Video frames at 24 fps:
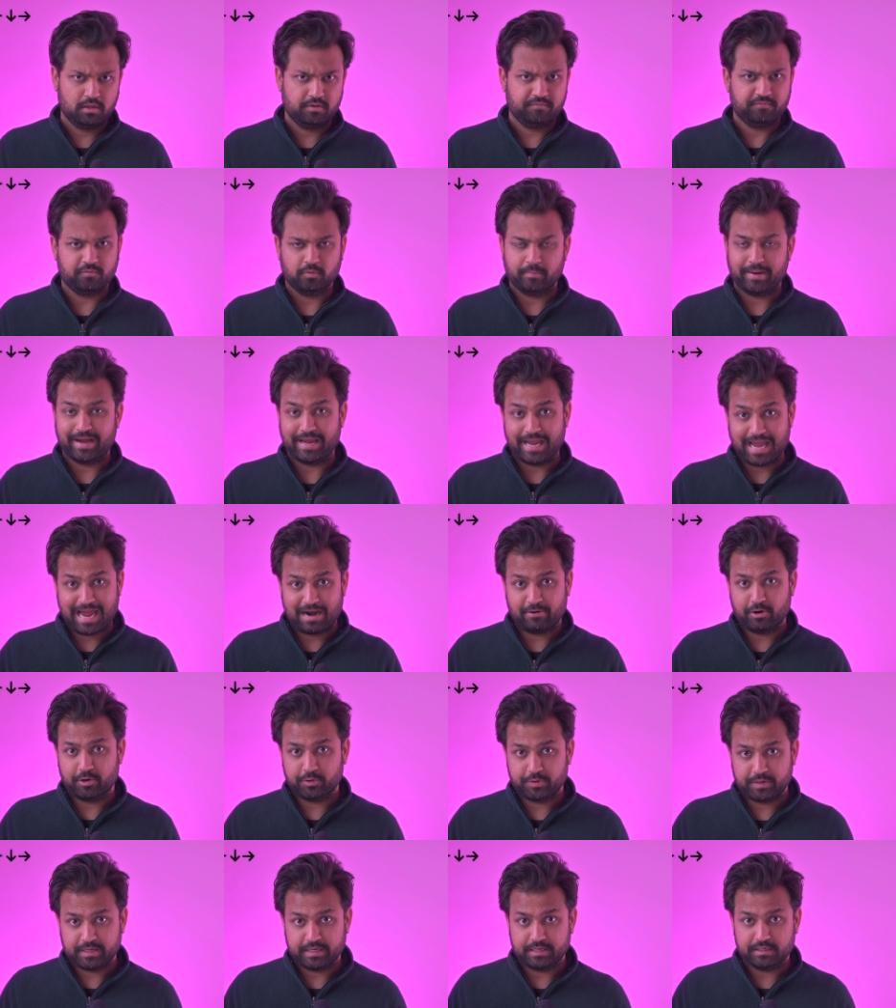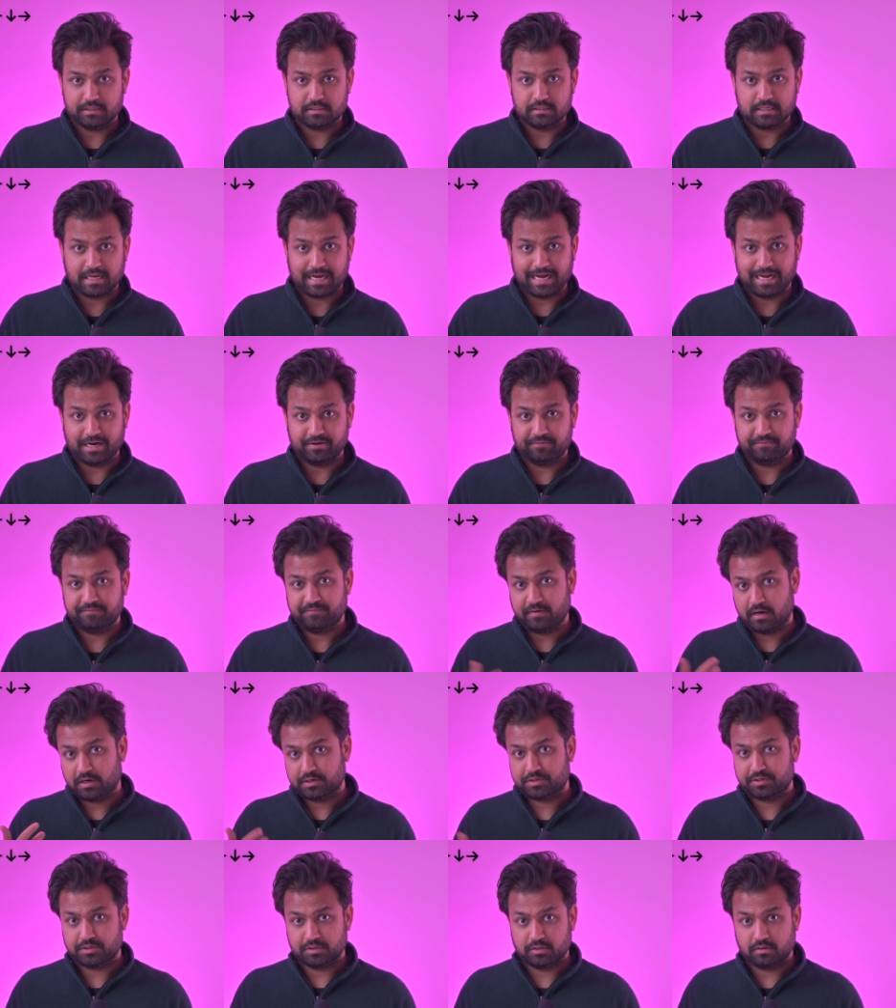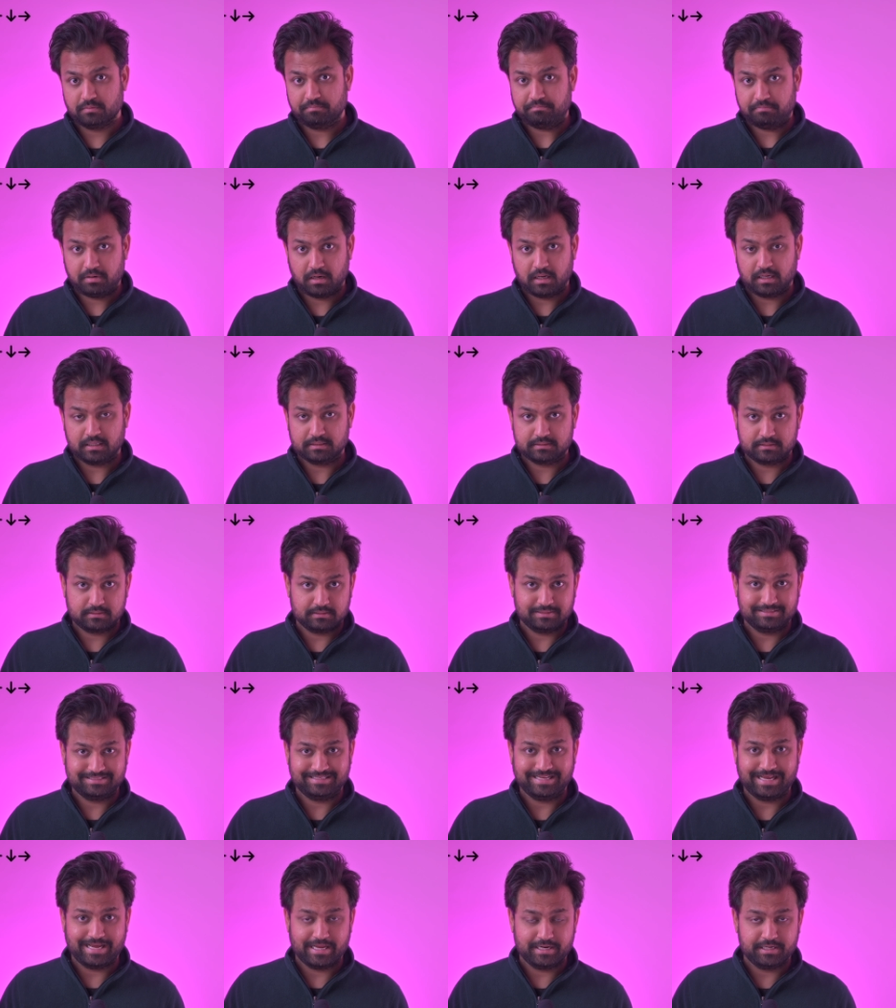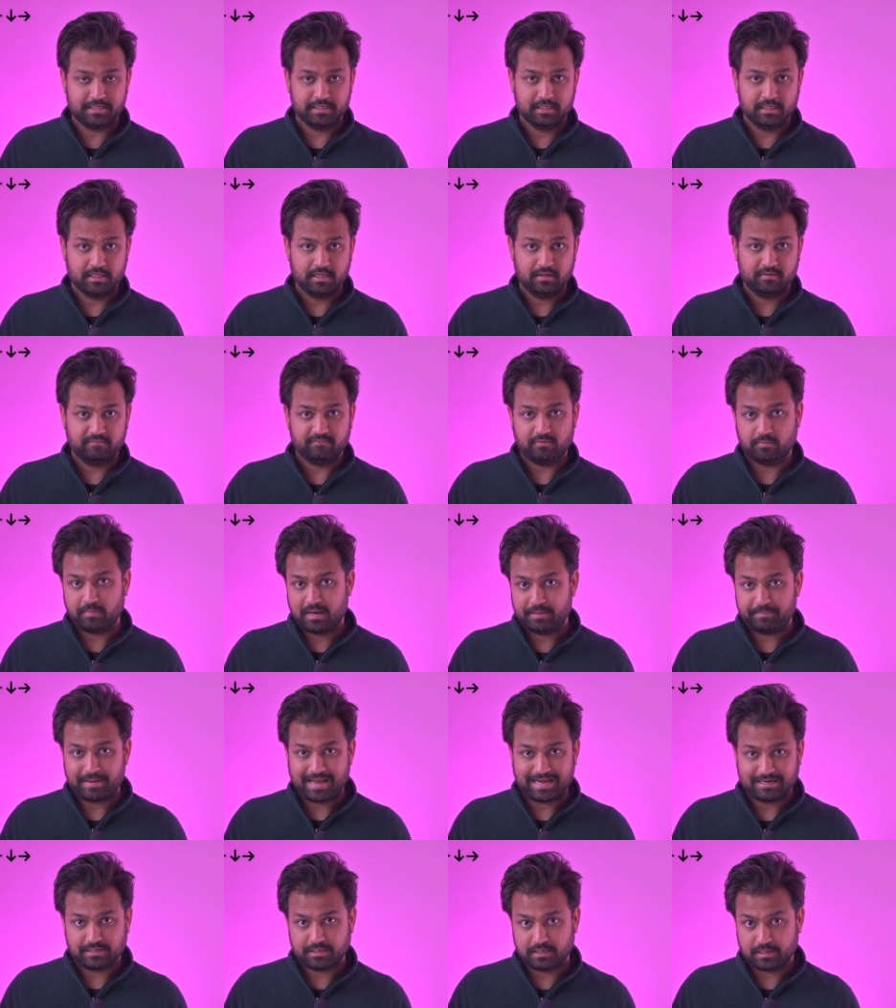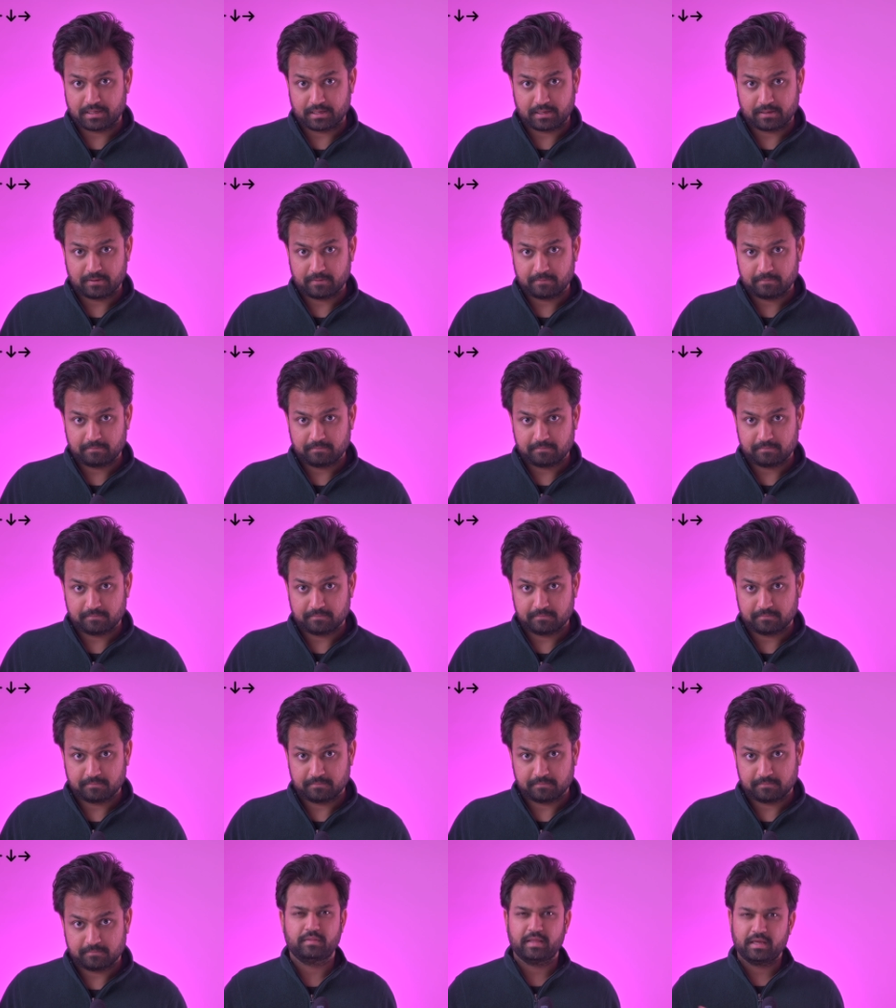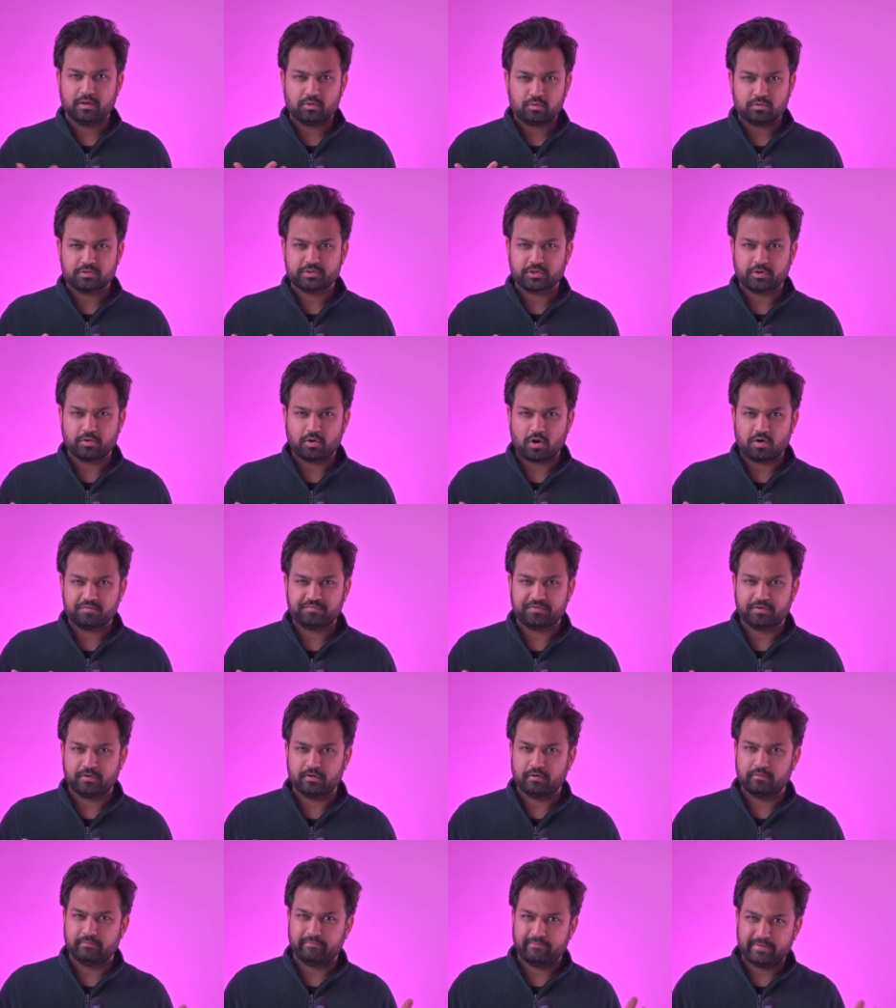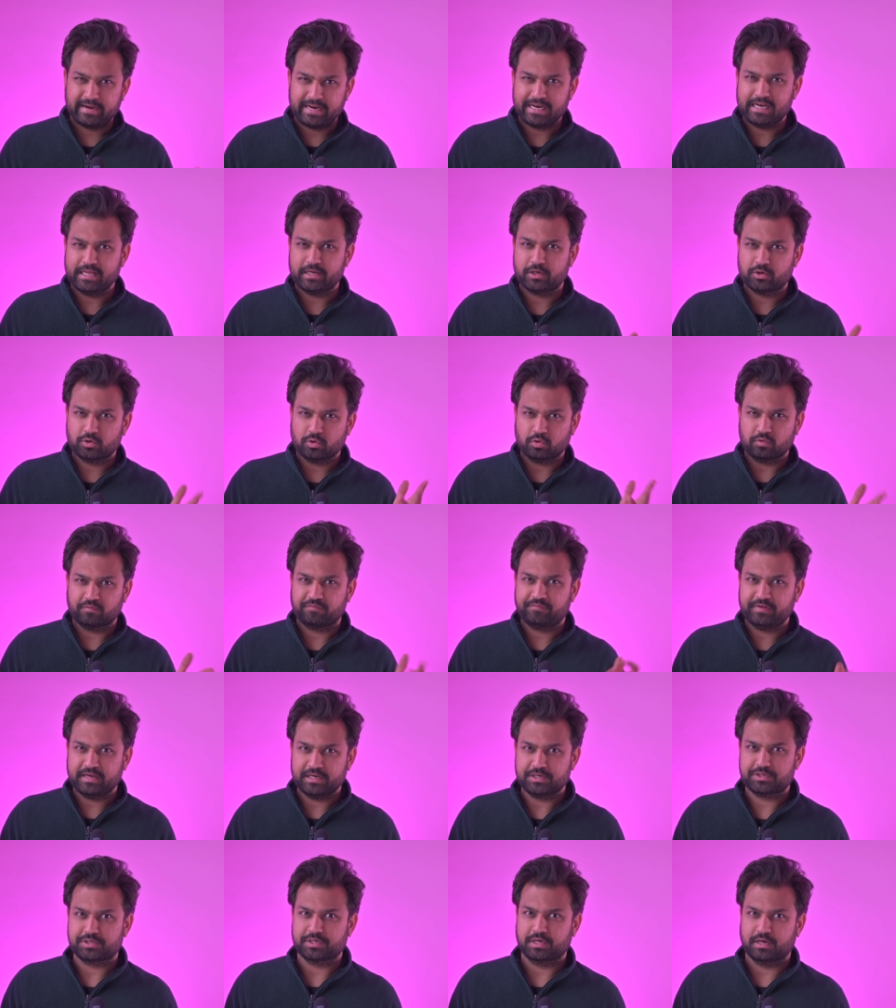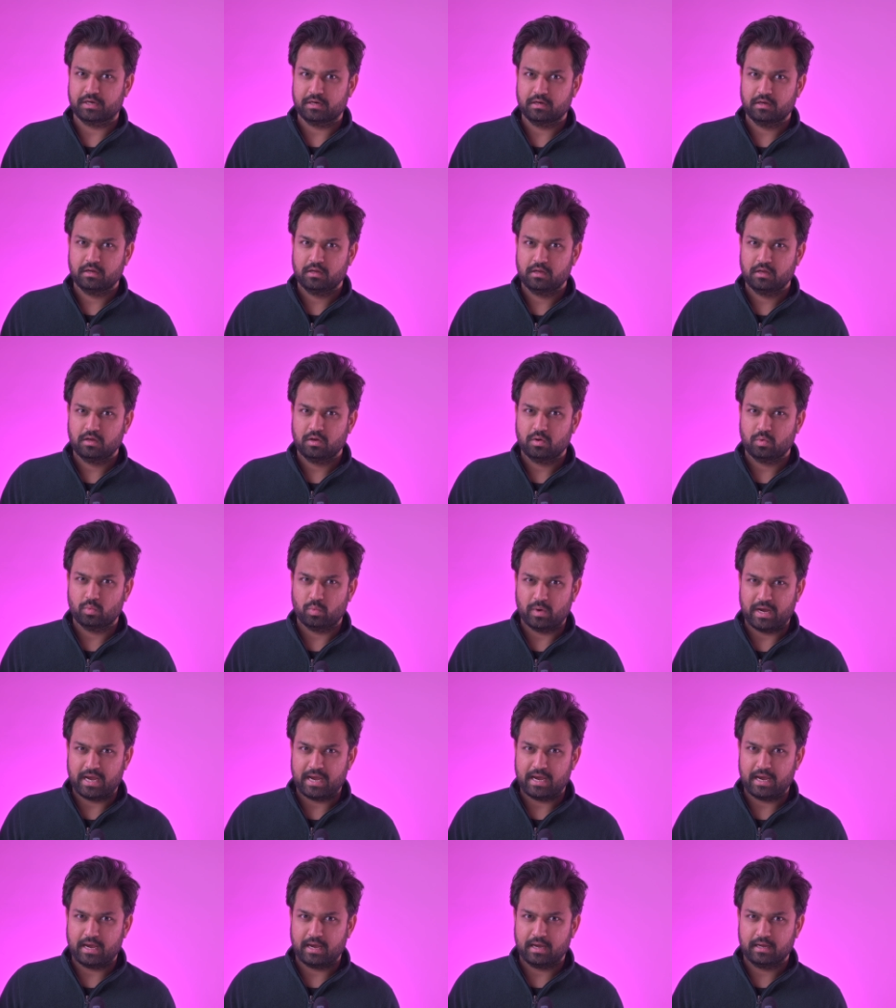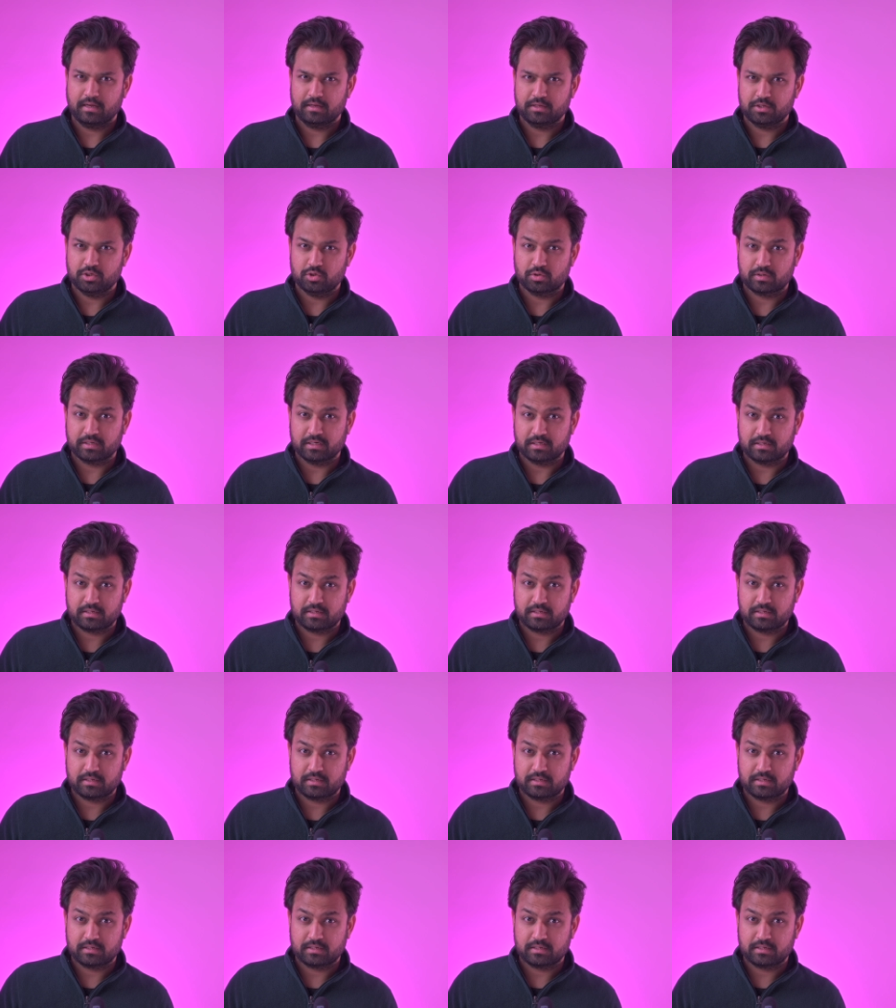for my arrow keys and function plus Z for my backtick. They also offer a really cool feature where you can